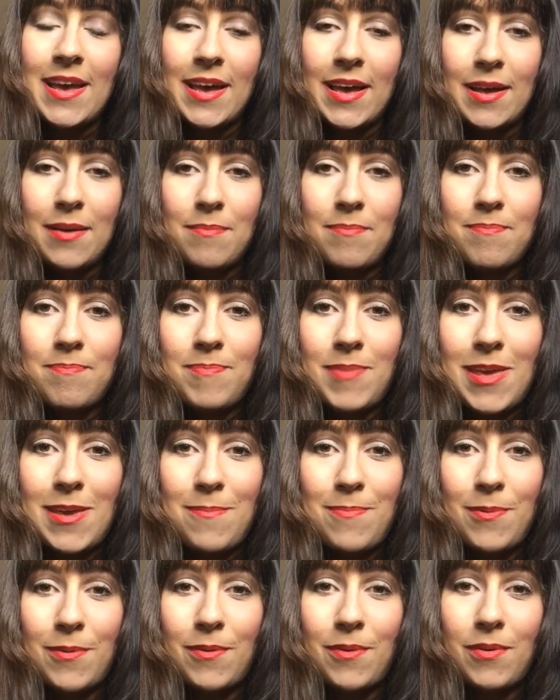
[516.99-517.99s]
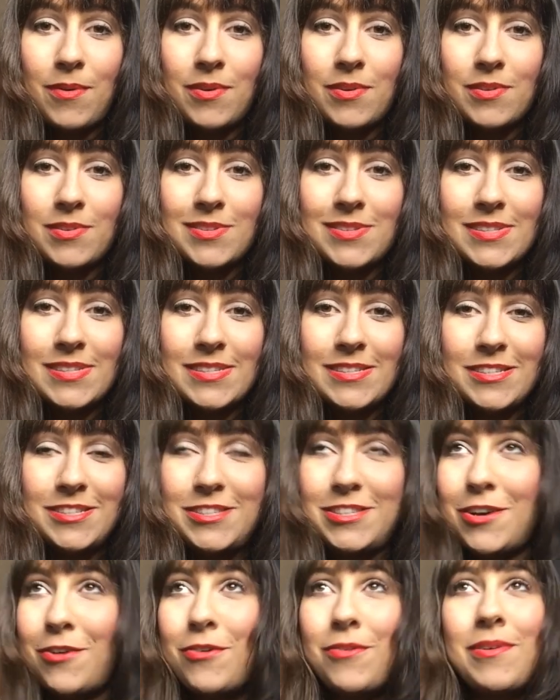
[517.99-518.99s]
Um, people
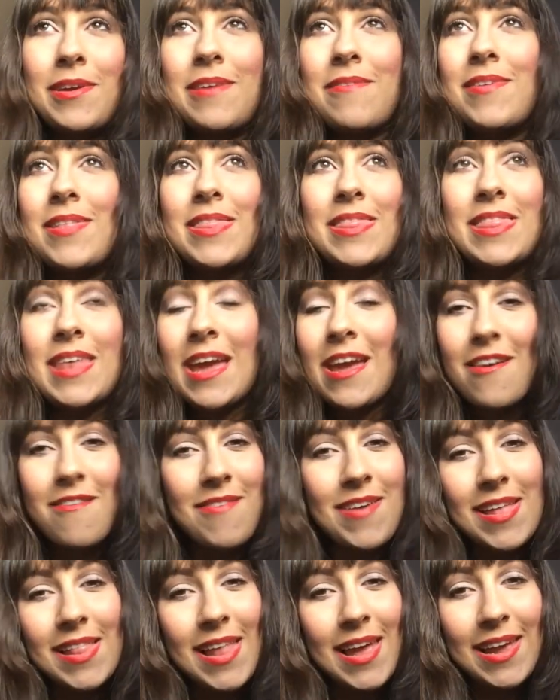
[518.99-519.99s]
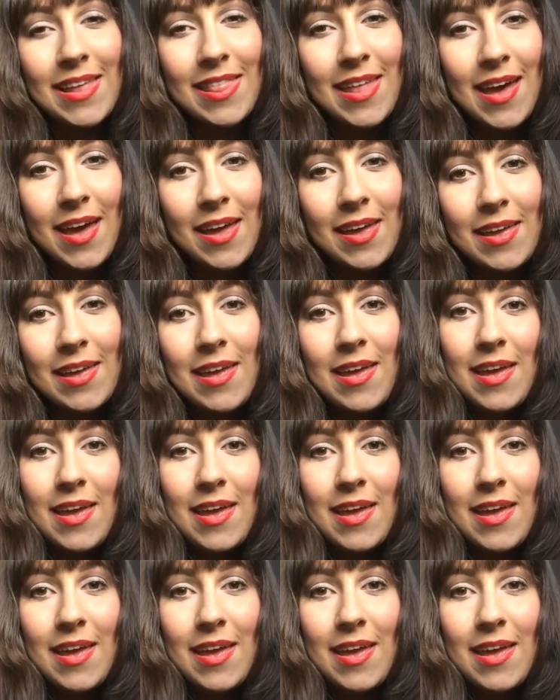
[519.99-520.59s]
don't even think of it like that,